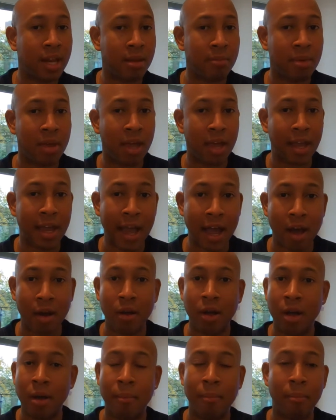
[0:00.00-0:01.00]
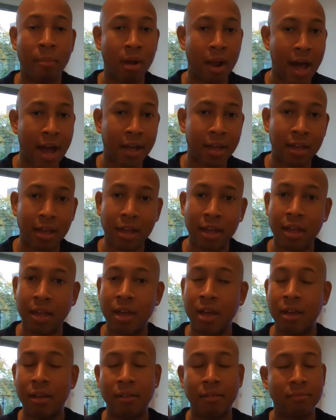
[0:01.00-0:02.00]
being out, blocking
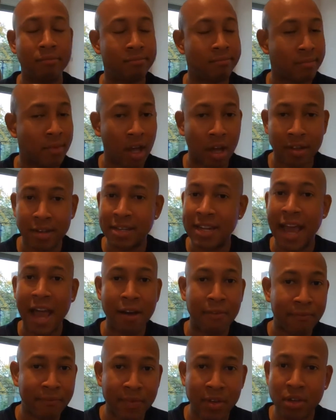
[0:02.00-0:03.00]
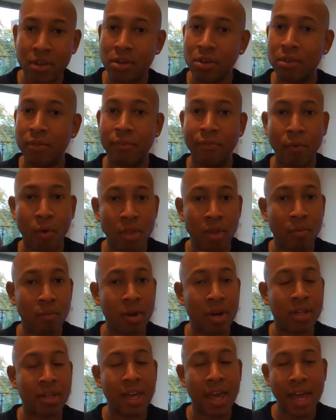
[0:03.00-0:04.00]
downfield for the
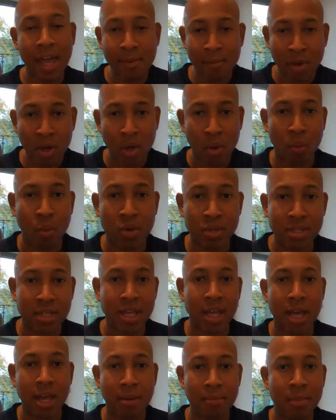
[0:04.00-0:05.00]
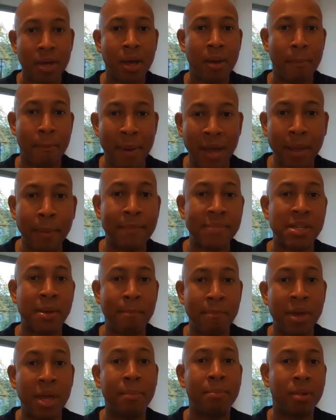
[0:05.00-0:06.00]
run game. We'll see him making some
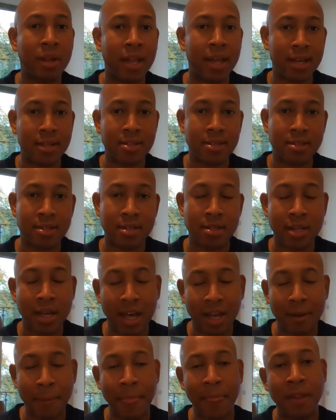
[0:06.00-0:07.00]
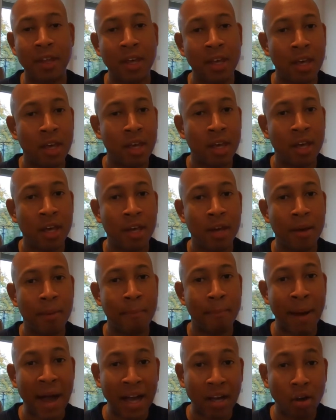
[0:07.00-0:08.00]
big plays today.
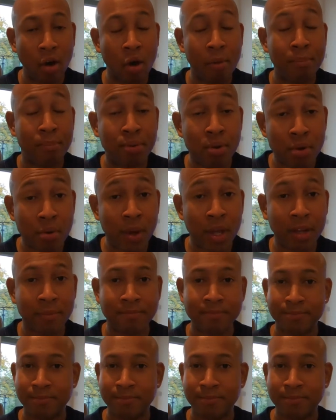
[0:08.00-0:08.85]
Mykol Pruitt,